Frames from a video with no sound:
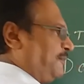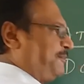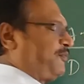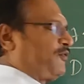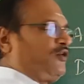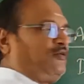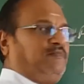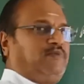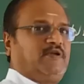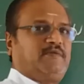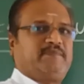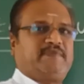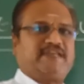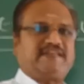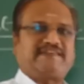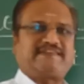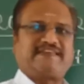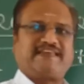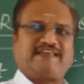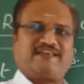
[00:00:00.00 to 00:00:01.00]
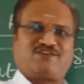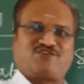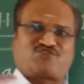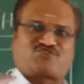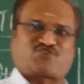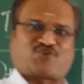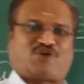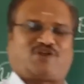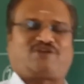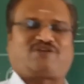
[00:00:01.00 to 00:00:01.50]
problem is
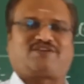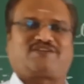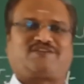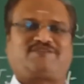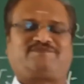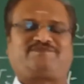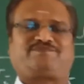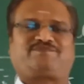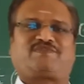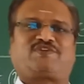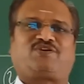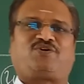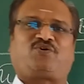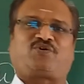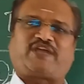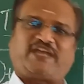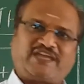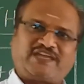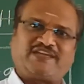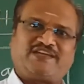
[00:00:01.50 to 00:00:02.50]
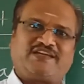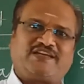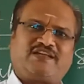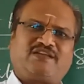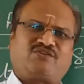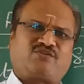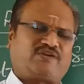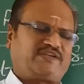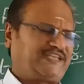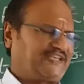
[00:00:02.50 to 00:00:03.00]
solved.
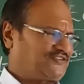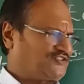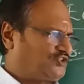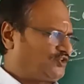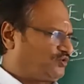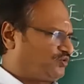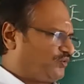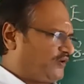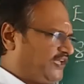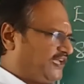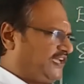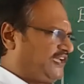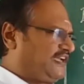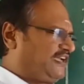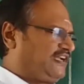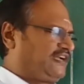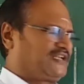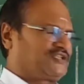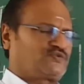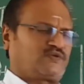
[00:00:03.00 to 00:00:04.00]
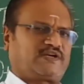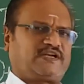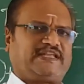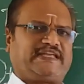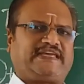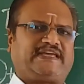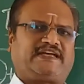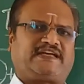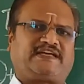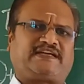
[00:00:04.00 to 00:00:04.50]
Okay? So just today it is
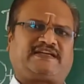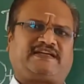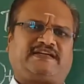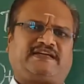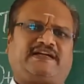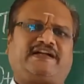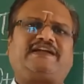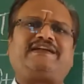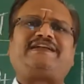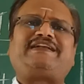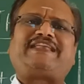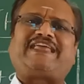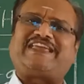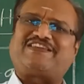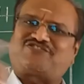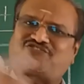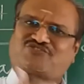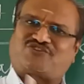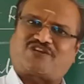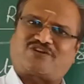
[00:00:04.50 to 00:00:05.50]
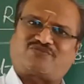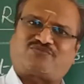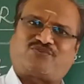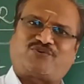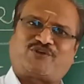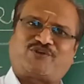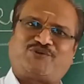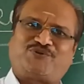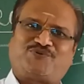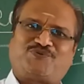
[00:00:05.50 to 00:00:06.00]
only a taster
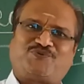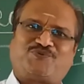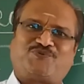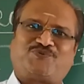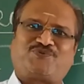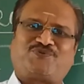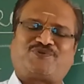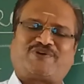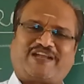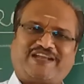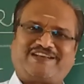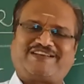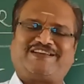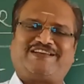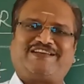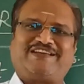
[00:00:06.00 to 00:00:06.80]
for you, right?